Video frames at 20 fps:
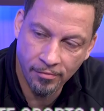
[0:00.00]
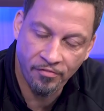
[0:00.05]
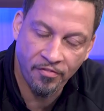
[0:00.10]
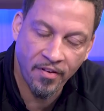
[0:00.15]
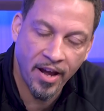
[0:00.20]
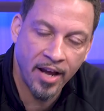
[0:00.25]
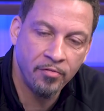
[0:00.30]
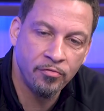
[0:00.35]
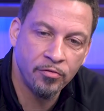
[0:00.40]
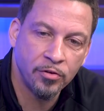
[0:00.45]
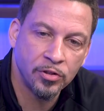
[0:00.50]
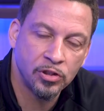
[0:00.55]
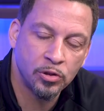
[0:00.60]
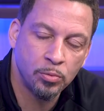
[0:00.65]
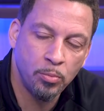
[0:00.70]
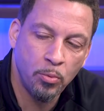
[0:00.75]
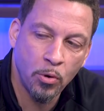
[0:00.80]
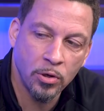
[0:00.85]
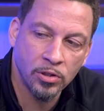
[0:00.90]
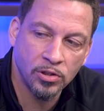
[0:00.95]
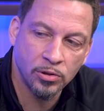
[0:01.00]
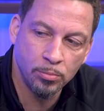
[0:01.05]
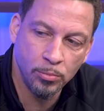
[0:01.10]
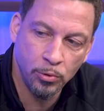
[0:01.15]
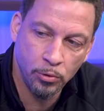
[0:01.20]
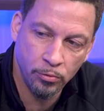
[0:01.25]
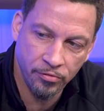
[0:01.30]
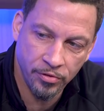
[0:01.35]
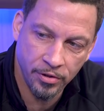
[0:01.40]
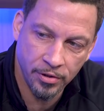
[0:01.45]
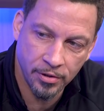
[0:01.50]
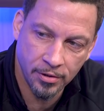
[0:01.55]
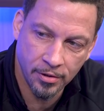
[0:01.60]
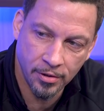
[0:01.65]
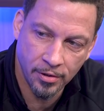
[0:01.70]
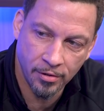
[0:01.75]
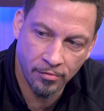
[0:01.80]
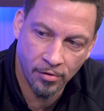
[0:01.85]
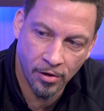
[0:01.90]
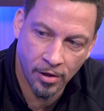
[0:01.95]
Favorite sports movie
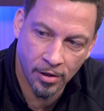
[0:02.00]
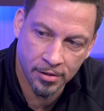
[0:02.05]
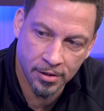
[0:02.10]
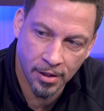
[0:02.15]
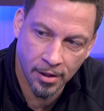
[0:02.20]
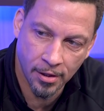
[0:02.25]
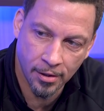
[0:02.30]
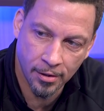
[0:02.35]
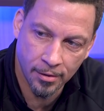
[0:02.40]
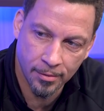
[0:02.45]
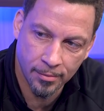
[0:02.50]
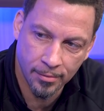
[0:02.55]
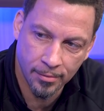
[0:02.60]
of all time?